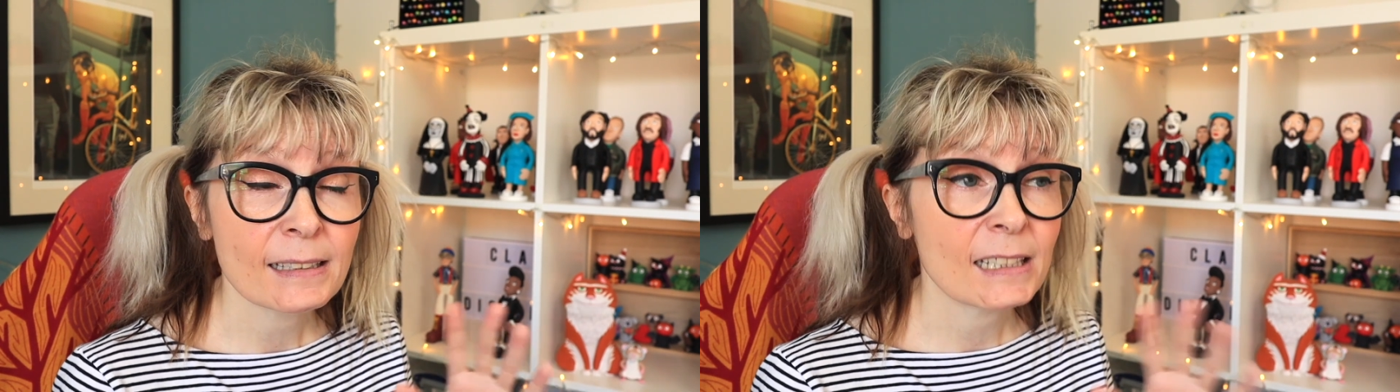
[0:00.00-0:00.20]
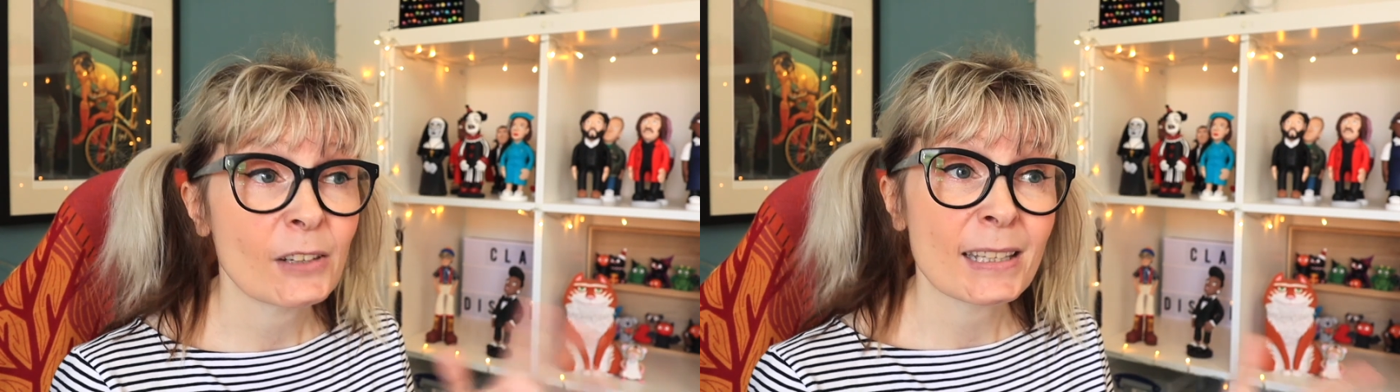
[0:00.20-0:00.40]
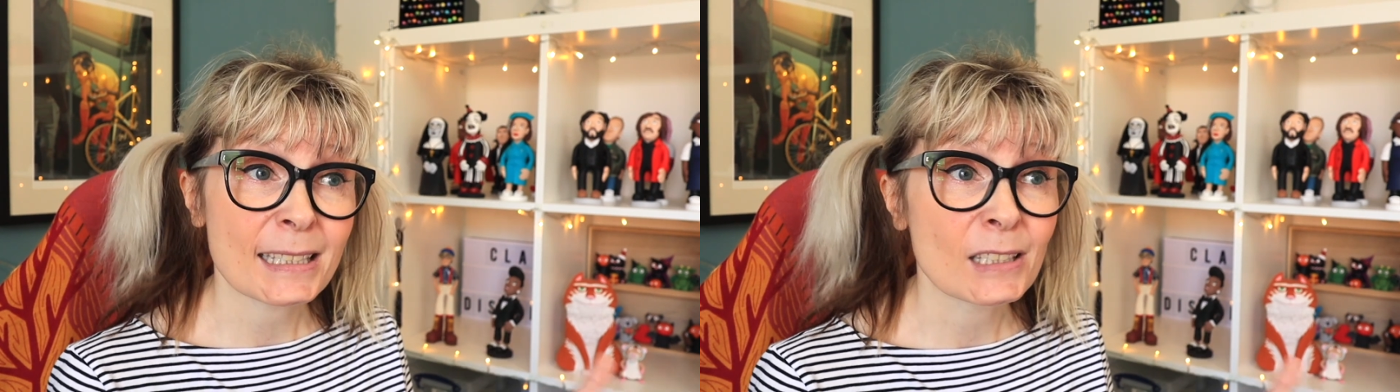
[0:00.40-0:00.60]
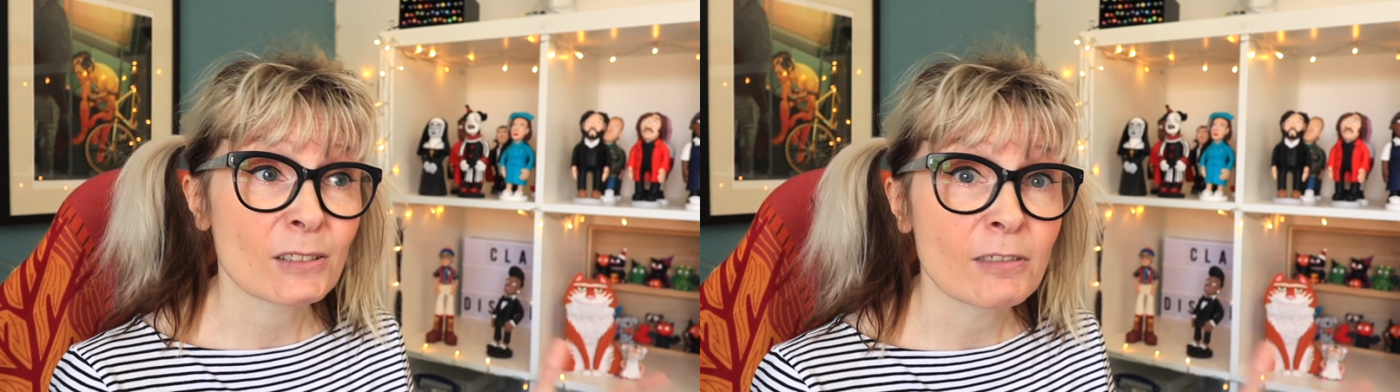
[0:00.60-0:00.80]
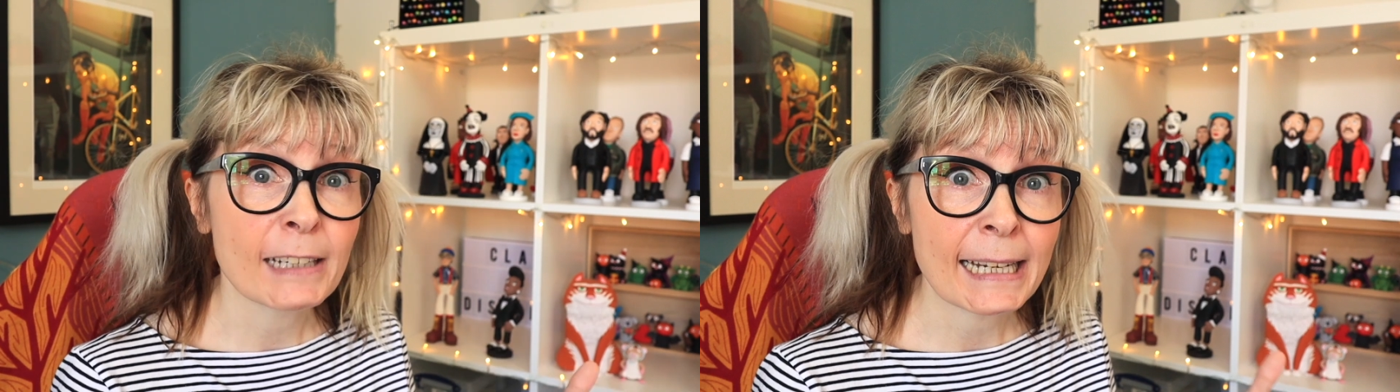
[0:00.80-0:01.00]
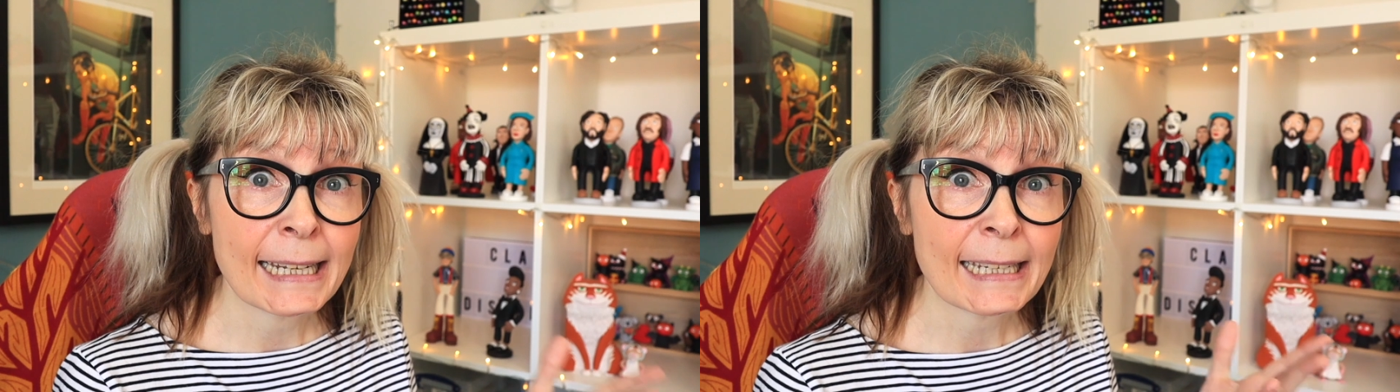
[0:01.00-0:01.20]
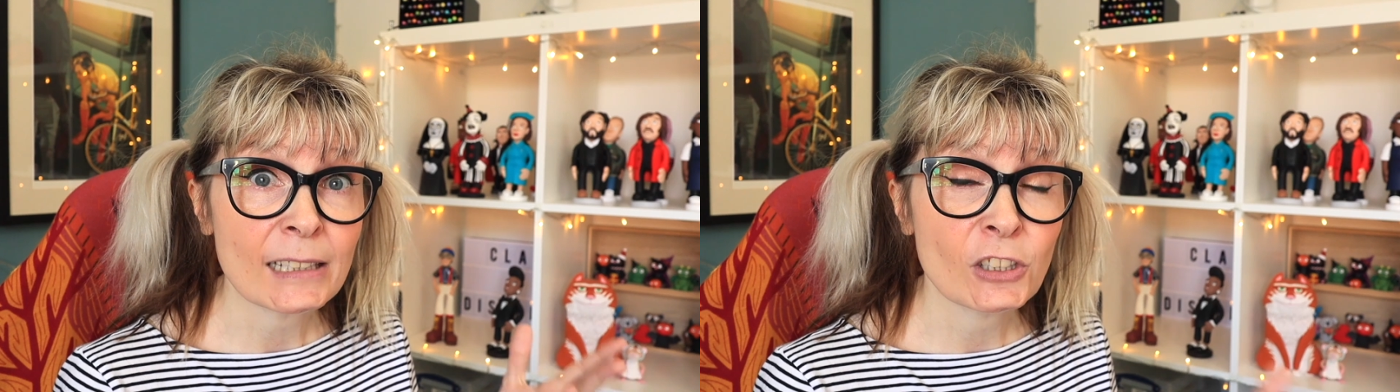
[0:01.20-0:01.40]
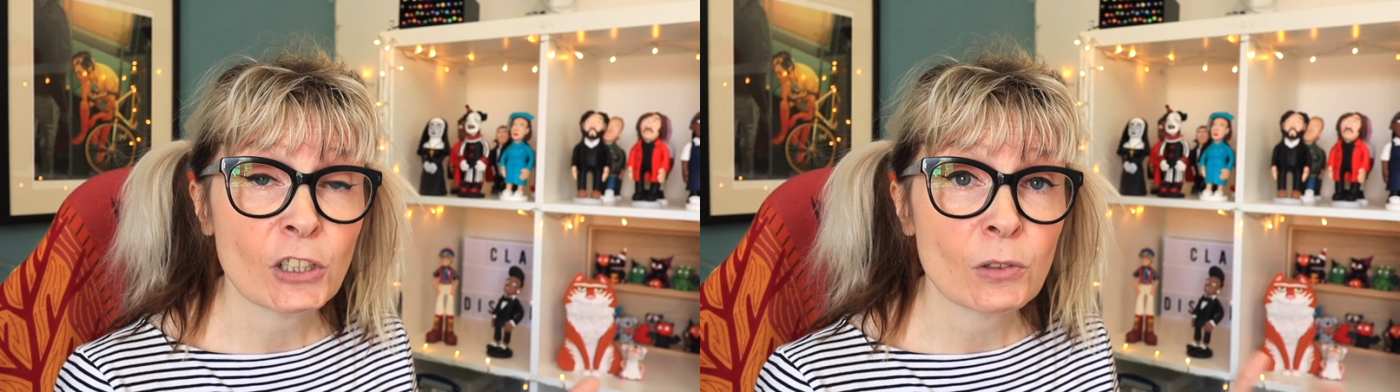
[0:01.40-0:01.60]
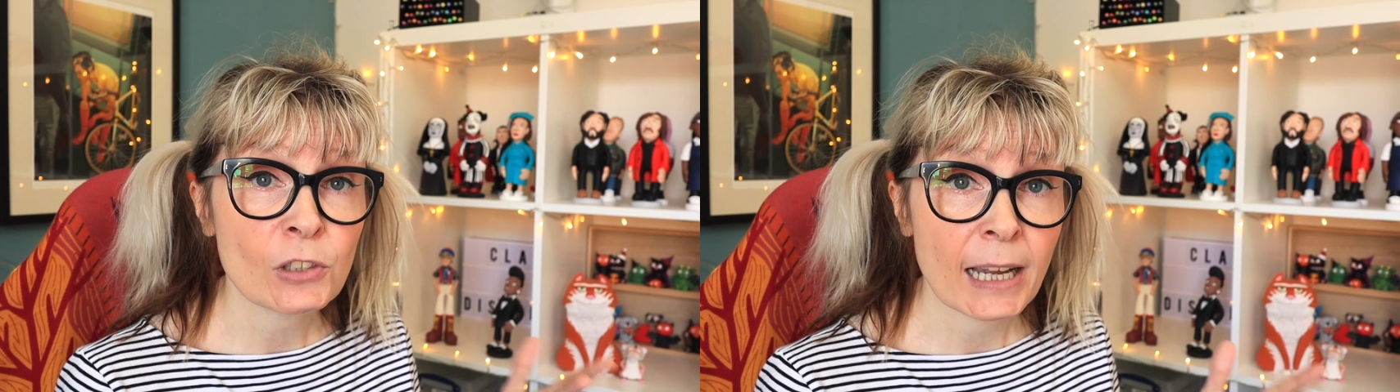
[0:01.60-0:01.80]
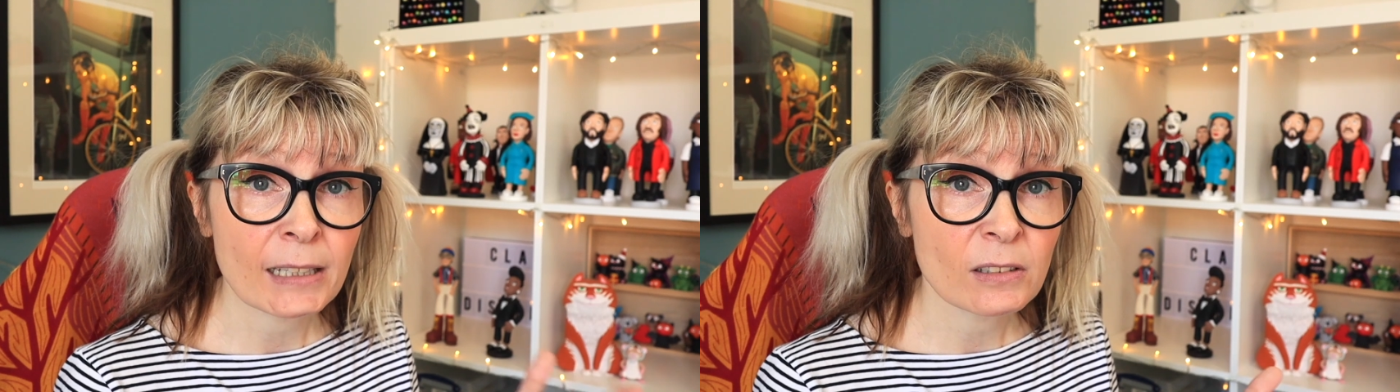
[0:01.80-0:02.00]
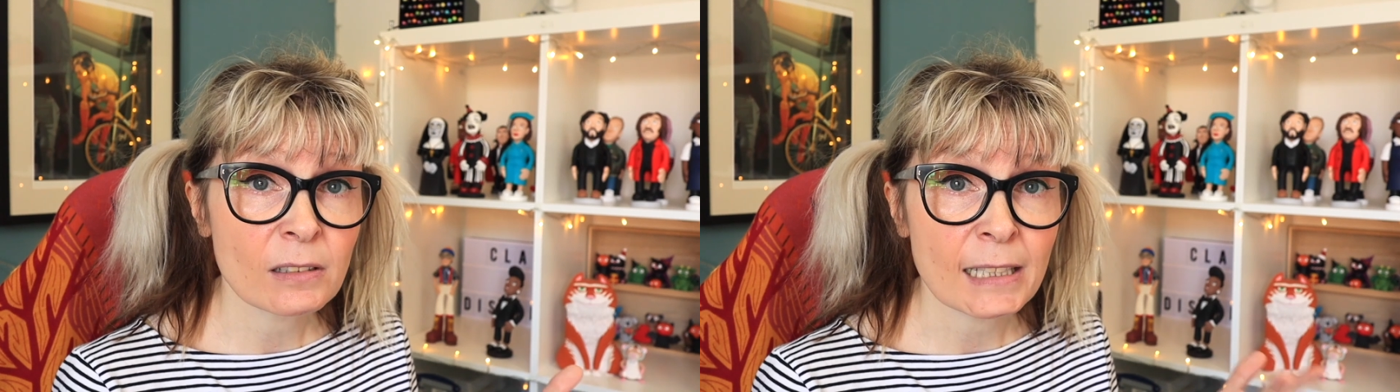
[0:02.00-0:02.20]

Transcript: This is a really new channel.